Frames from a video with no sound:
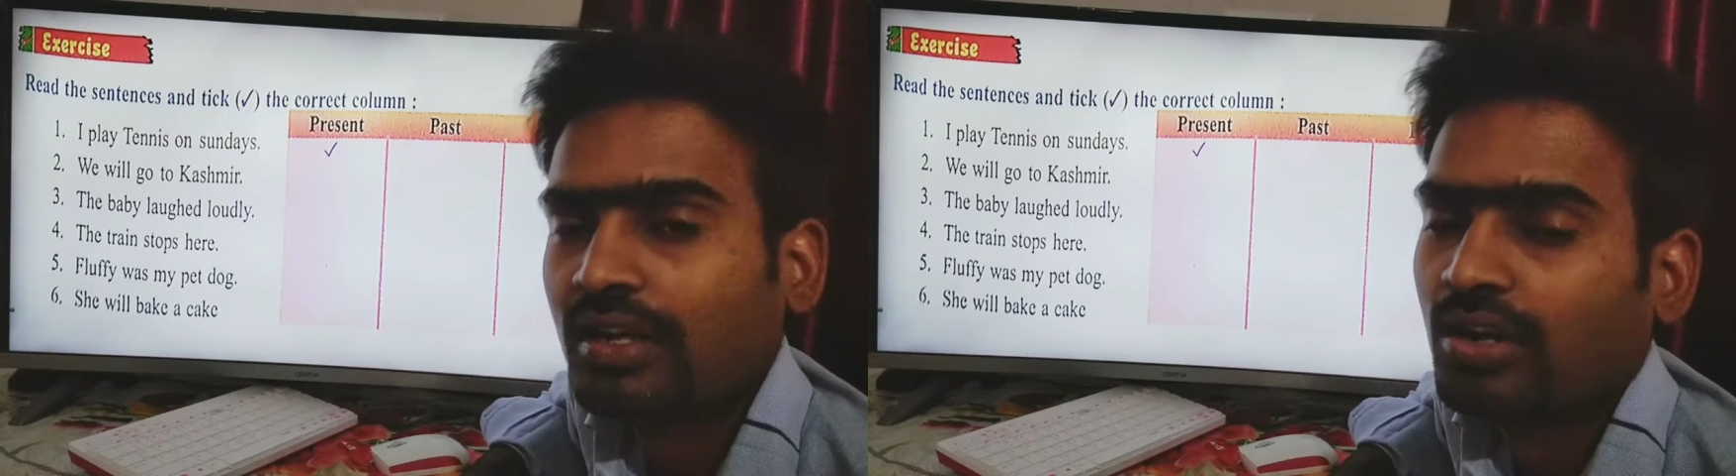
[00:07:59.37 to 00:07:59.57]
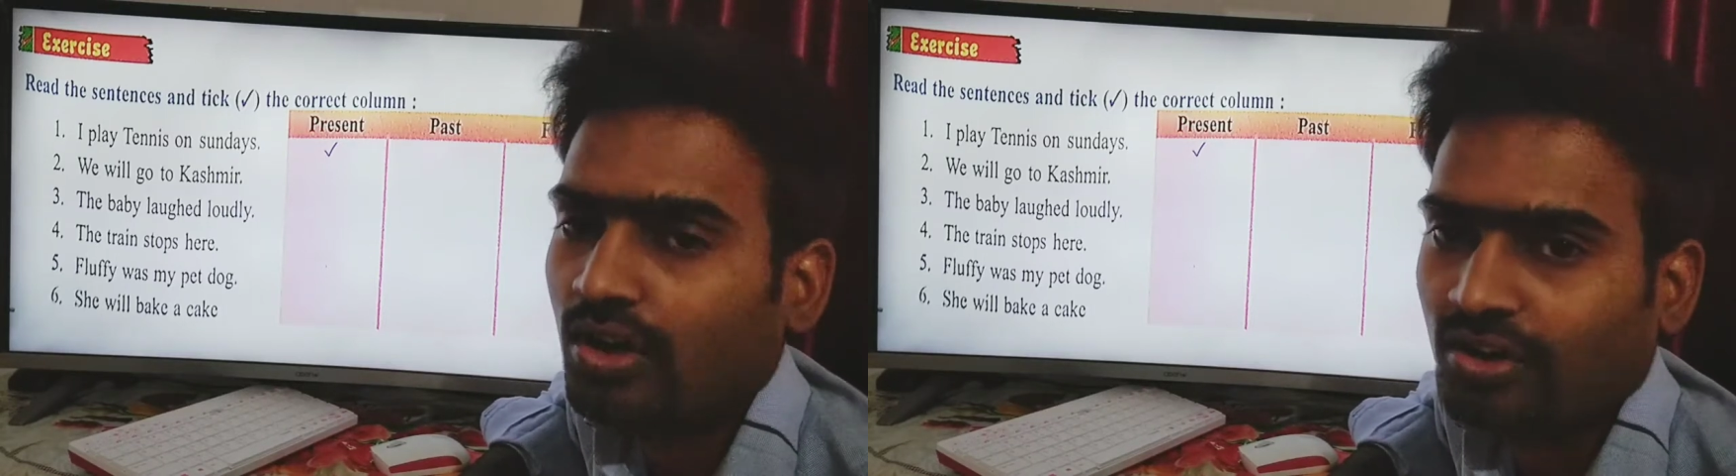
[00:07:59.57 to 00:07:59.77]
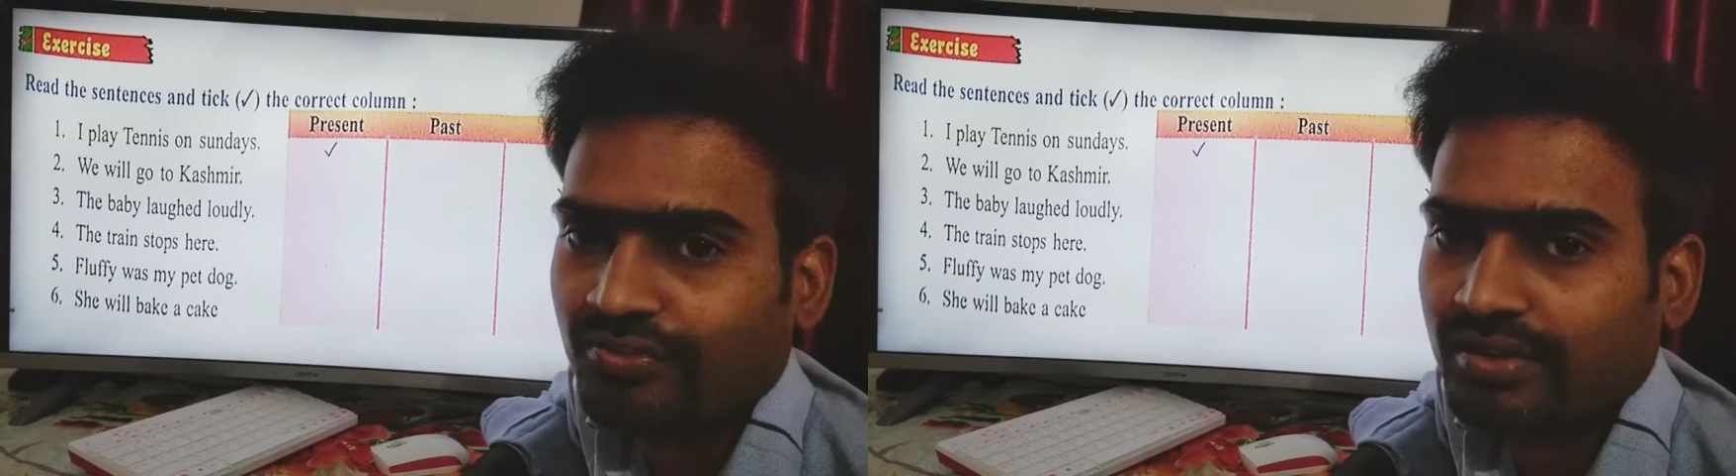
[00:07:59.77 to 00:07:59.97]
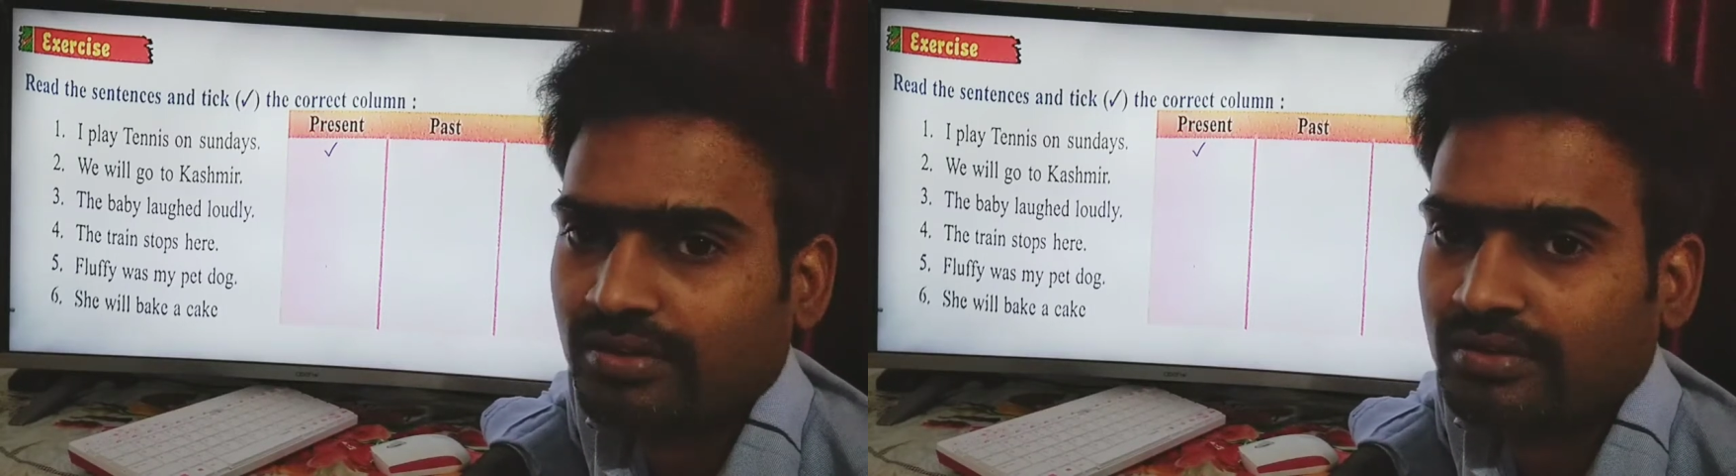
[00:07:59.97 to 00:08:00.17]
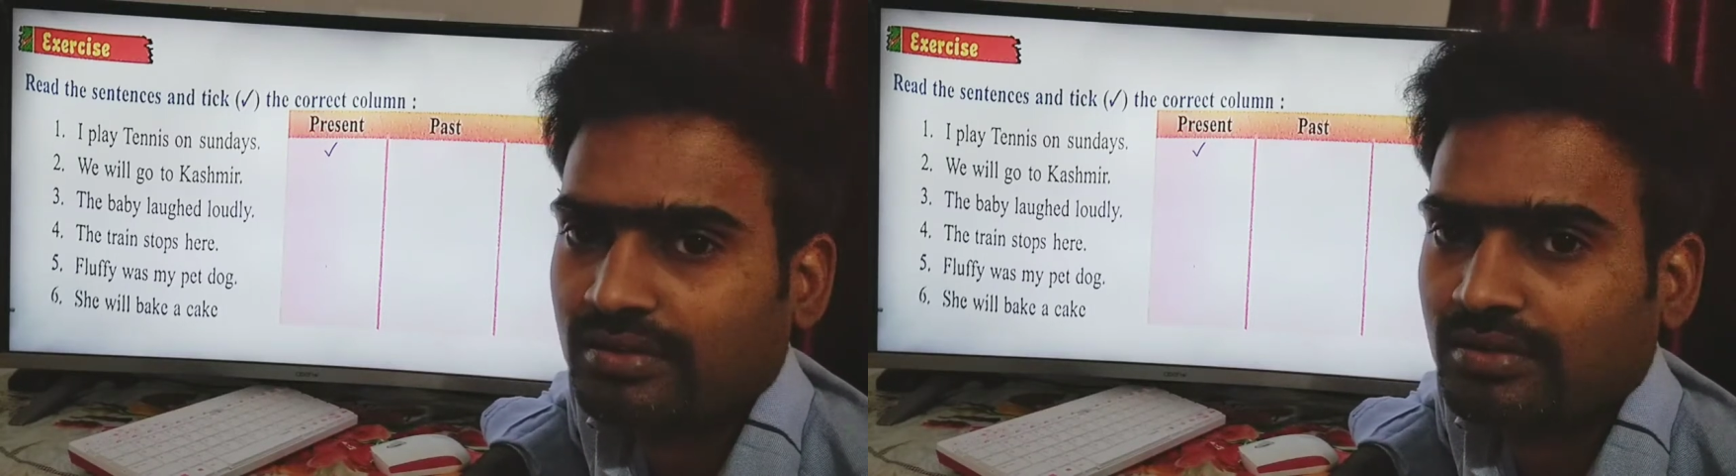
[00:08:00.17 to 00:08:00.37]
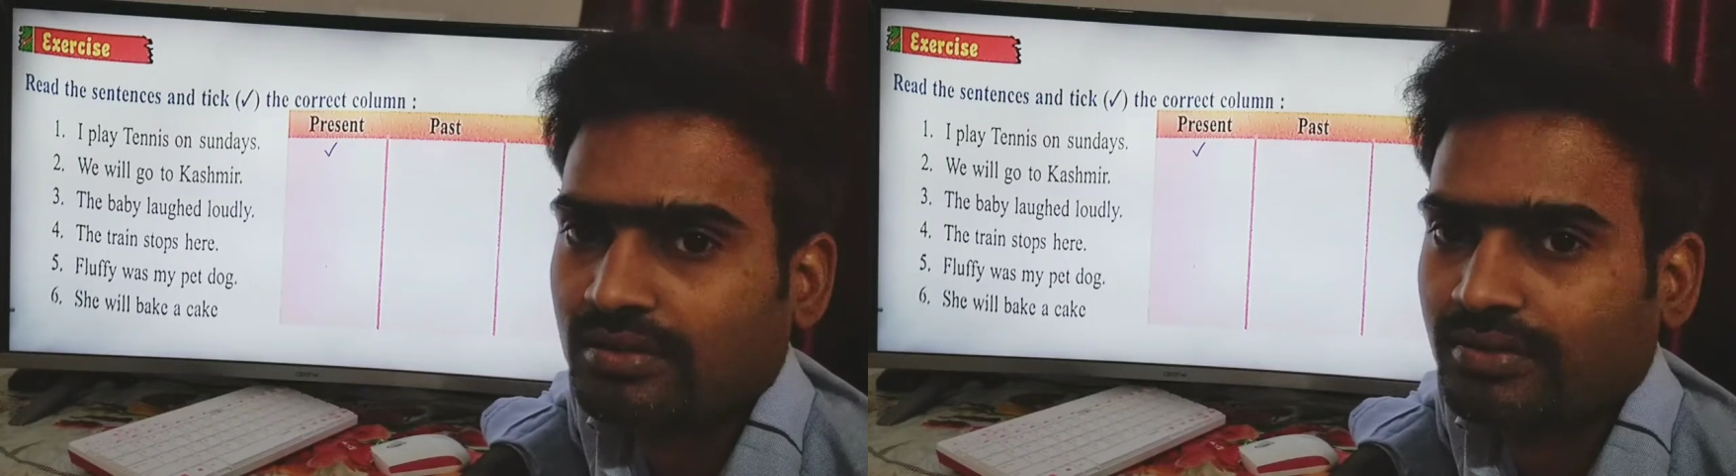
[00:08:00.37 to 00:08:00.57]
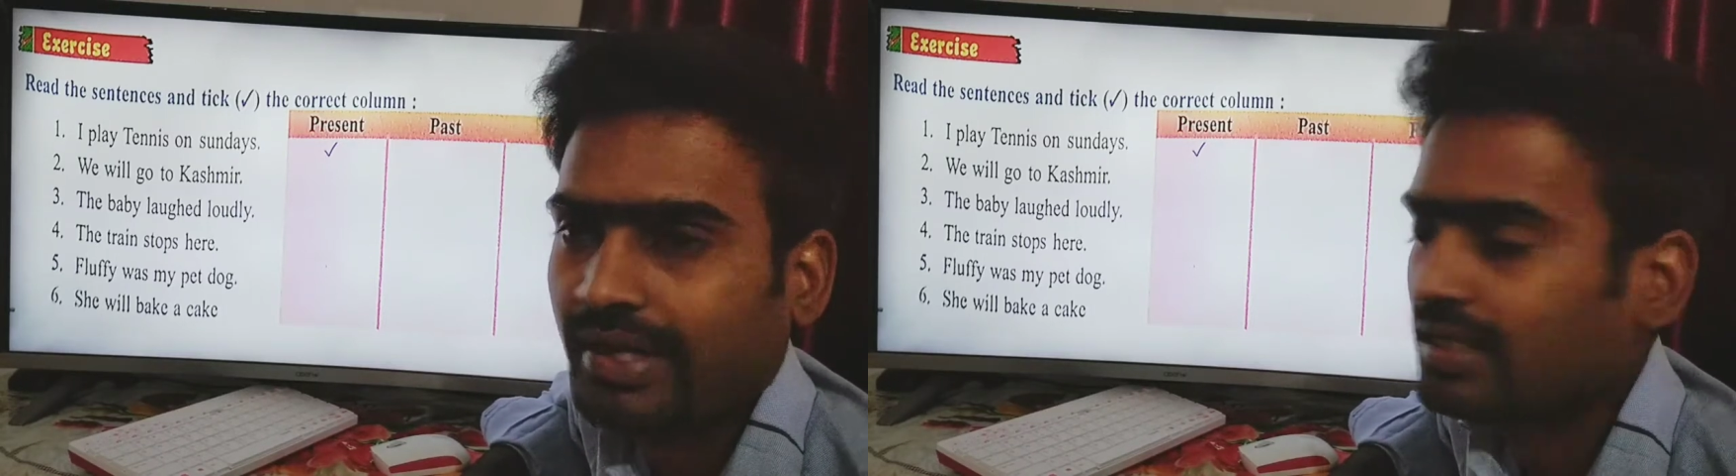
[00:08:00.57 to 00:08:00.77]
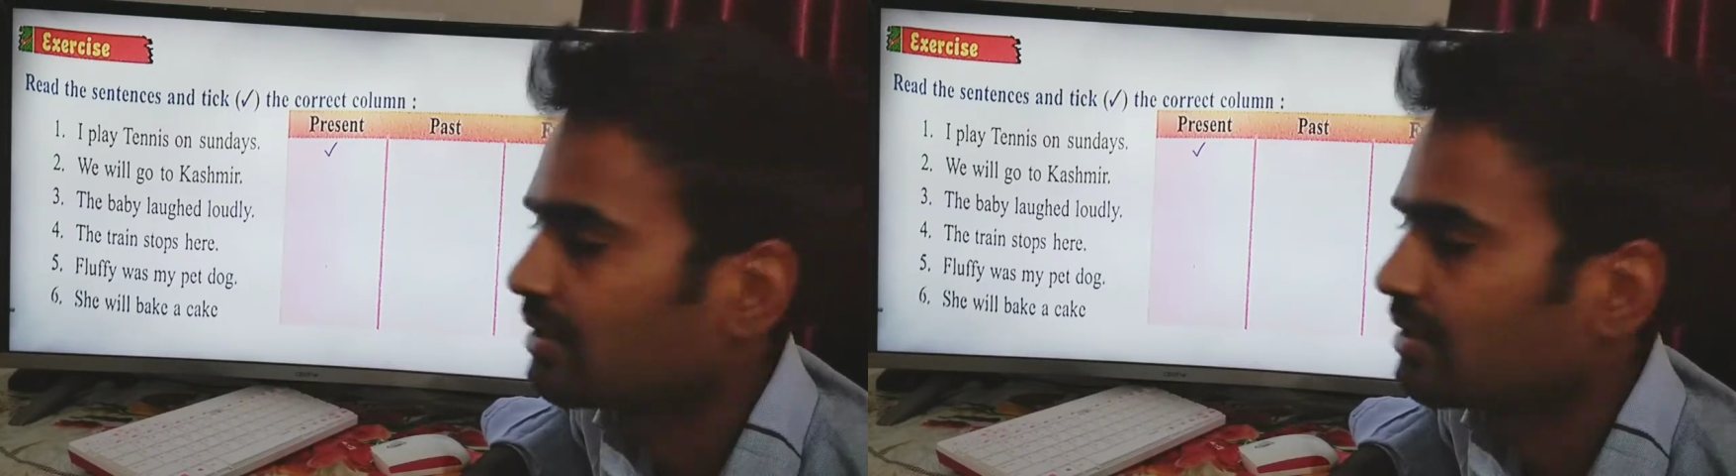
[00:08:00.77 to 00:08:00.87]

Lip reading: laughed. Right?